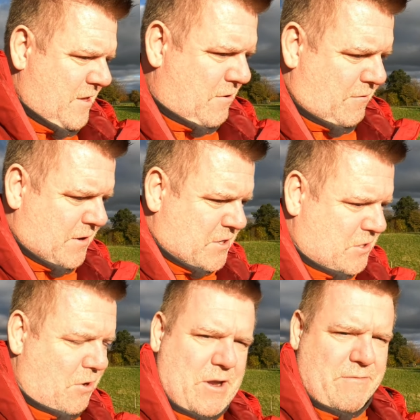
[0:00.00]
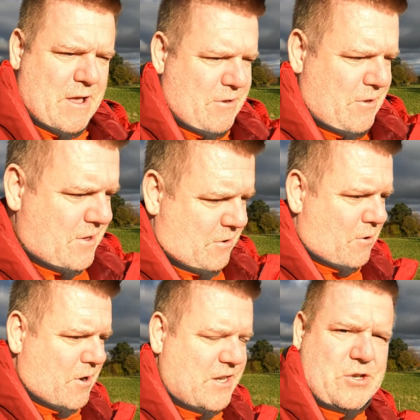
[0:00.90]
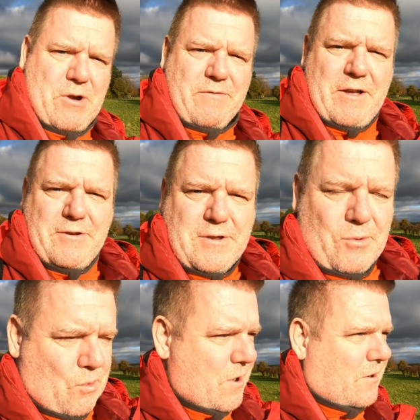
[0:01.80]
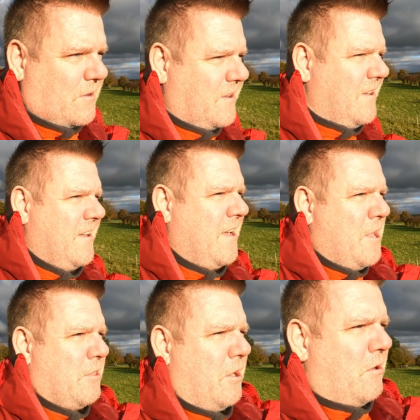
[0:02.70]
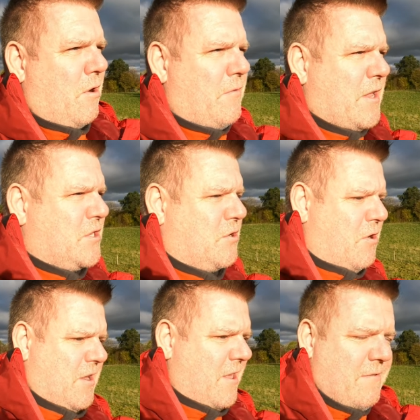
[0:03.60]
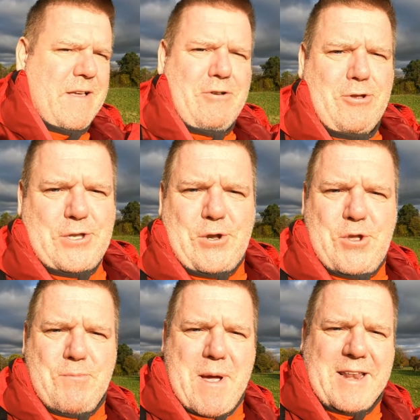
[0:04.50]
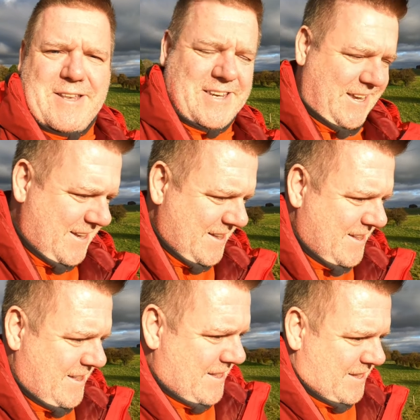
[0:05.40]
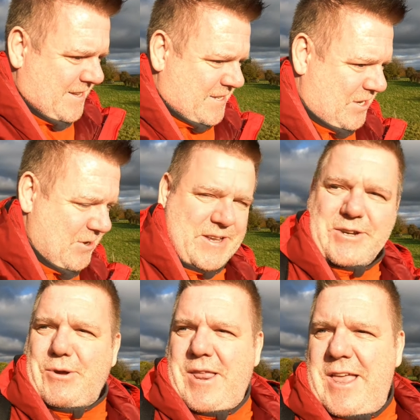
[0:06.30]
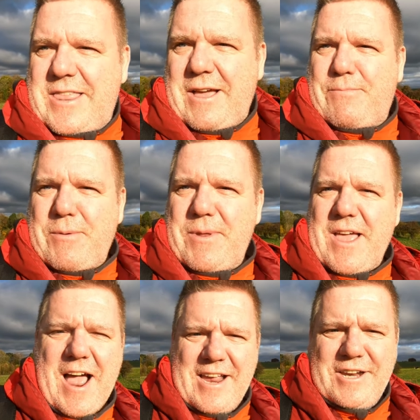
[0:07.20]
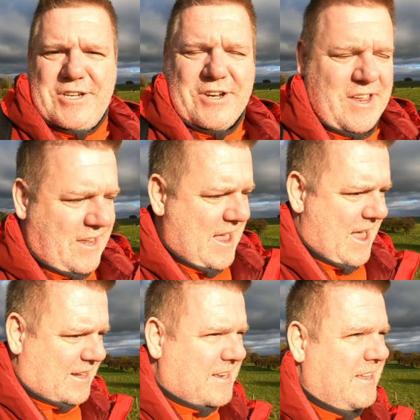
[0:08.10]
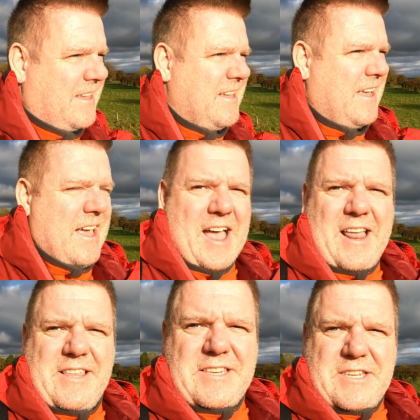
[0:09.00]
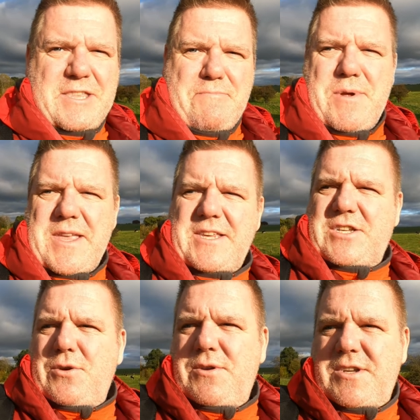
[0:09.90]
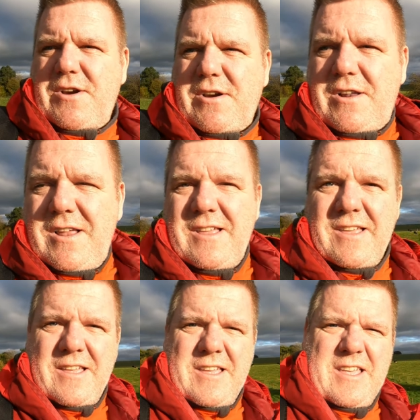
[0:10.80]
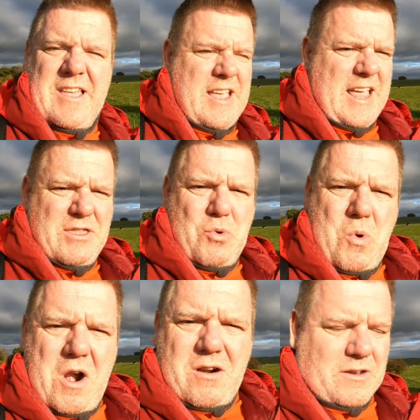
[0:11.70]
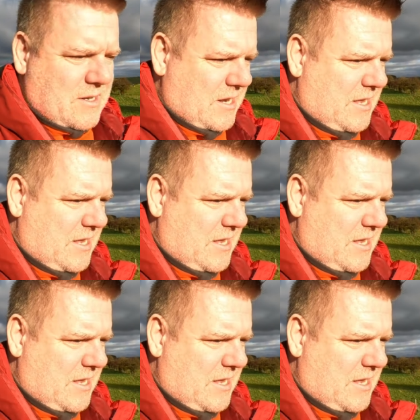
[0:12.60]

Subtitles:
they're of historic value, or historic value to the world, they're of historic value to humanity. So it's probably the highest you can get. And this is the biggest stone circle in the world.